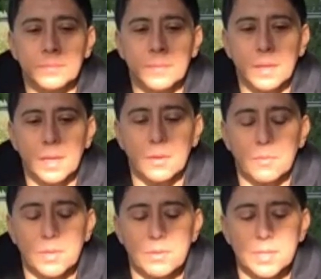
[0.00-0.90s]
And
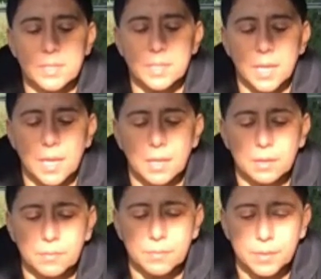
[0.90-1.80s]
when you
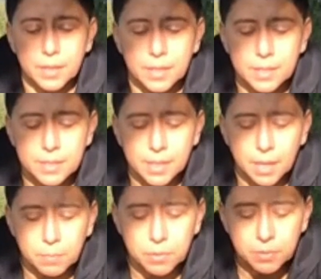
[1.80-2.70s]
exhale, at this
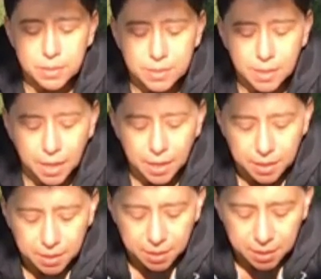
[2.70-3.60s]
time you
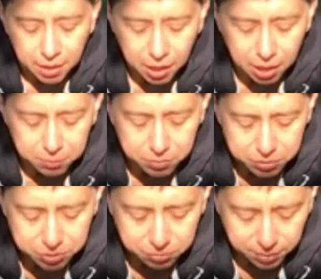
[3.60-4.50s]
decide how
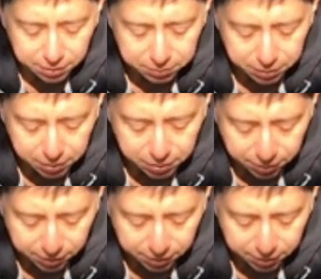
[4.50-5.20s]
much you want to bring your head